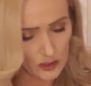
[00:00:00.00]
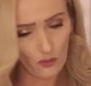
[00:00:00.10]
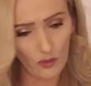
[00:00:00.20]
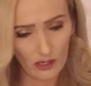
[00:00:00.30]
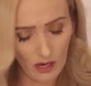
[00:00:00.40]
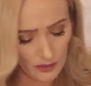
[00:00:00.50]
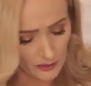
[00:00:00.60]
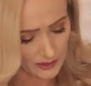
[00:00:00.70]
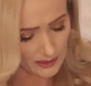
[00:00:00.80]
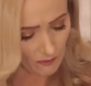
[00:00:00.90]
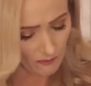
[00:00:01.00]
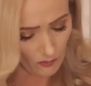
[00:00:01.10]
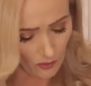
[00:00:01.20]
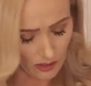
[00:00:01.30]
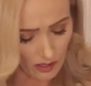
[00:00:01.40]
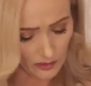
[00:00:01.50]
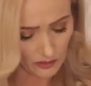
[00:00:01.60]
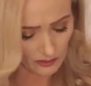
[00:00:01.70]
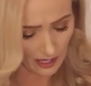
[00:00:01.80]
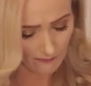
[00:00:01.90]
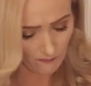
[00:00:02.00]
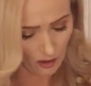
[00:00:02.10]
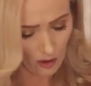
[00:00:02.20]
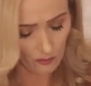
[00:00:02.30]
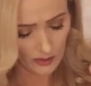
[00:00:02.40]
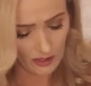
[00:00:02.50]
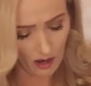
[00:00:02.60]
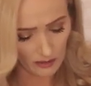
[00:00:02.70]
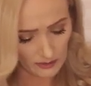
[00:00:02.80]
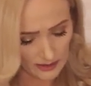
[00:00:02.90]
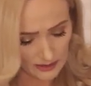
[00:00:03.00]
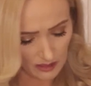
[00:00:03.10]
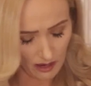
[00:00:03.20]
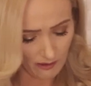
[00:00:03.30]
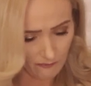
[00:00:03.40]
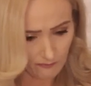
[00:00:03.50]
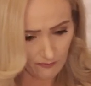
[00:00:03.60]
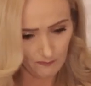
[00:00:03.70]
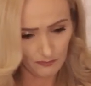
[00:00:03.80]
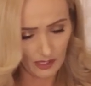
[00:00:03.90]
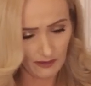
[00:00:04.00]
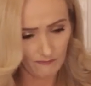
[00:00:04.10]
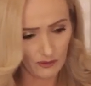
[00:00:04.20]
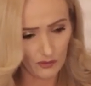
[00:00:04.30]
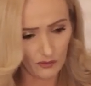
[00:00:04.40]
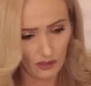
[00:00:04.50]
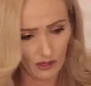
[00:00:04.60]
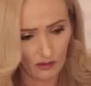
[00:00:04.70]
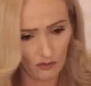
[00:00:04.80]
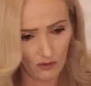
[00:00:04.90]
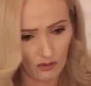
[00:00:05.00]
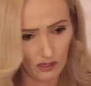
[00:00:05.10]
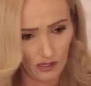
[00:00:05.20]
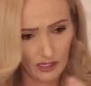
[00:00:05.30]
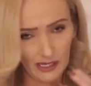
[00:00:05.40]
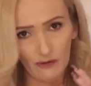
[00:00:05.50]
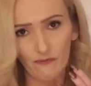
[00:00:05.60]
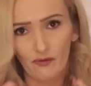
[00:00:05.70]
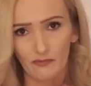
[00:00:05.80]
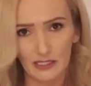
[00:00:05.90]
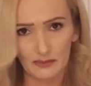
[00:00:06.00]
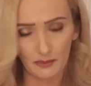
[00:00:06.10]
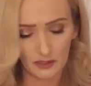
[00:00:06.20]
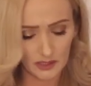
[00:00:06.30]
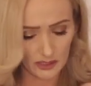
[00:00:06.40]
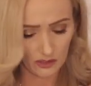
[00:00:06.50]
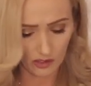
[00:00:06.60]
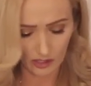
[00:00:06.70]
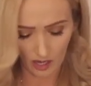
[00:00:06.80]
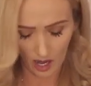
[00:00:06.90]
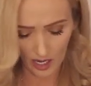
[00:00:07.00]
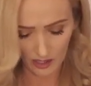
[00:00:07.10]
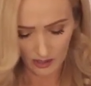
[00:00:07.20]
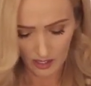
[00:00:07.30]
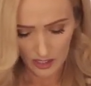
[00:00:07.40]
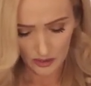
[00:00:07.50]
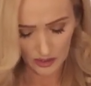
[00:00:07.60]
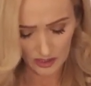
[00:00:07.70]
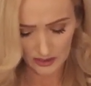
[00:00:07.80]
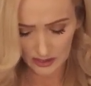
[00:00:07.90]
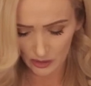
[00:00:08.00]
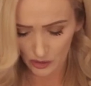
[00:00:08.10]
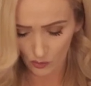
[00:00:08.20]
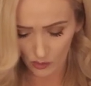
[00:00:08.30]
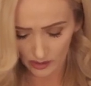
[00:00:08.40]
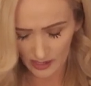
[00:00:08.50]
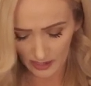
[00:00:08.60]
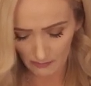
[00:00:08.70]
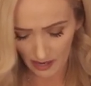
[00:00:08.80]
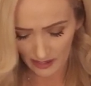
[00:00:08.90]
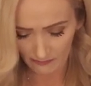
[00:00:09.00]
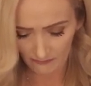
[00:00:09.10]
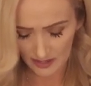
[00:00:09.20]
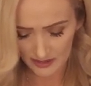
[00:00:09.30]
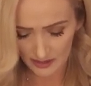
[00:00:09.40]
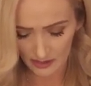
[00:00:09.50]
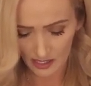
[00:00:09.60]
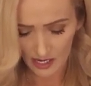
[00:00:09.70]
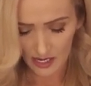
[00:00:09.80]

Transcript: to work on yourself and work on your life regardless of if you hear from this person or not, to continue working and manifesting.